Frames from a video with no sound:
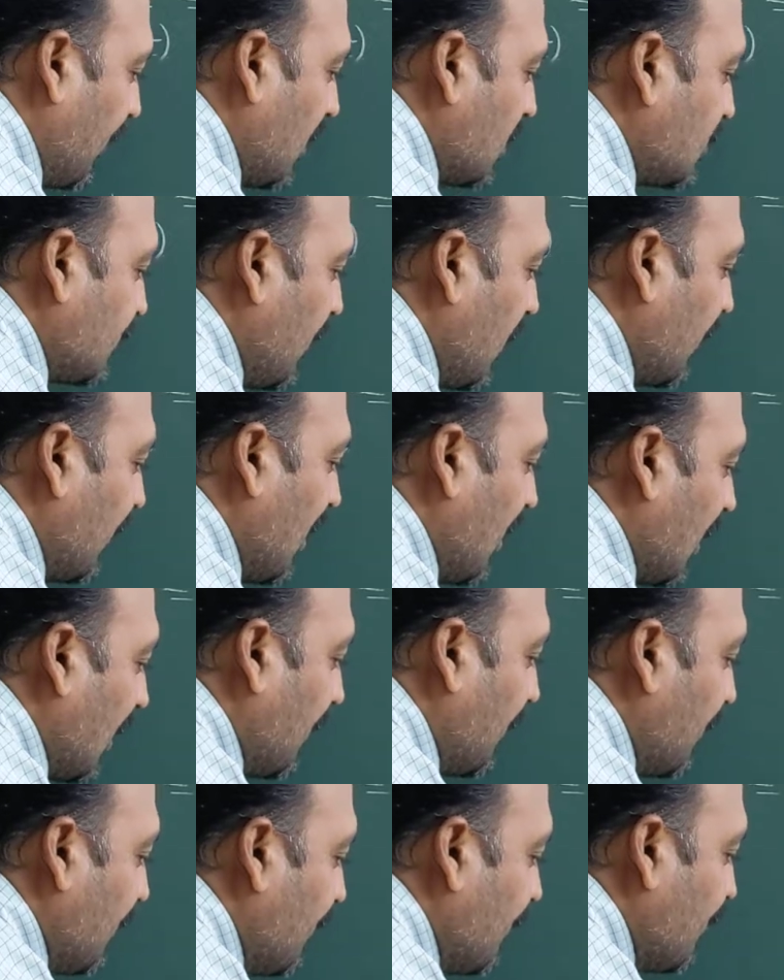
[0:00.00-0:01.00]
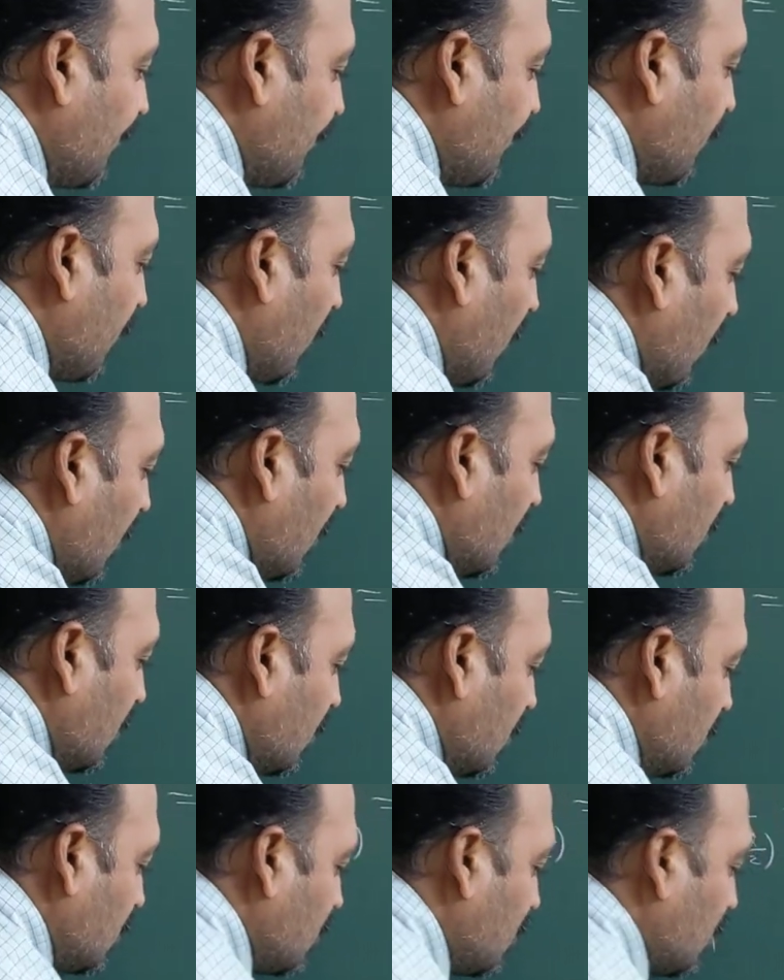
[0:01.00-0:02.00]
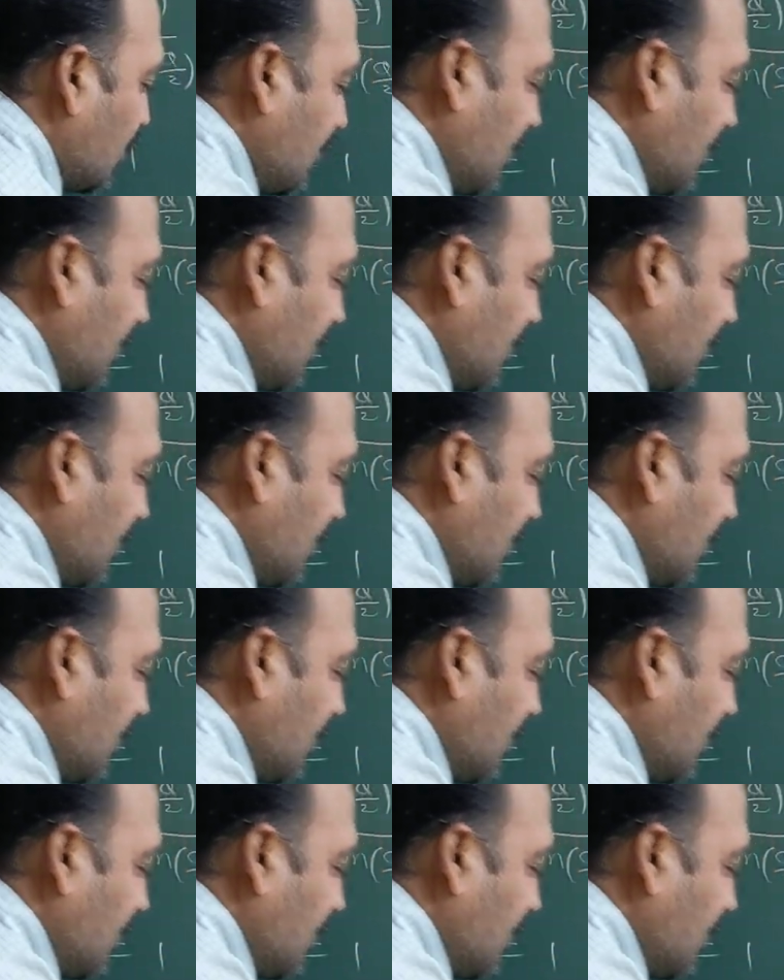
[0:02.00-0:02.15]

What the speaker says: plus B will come. So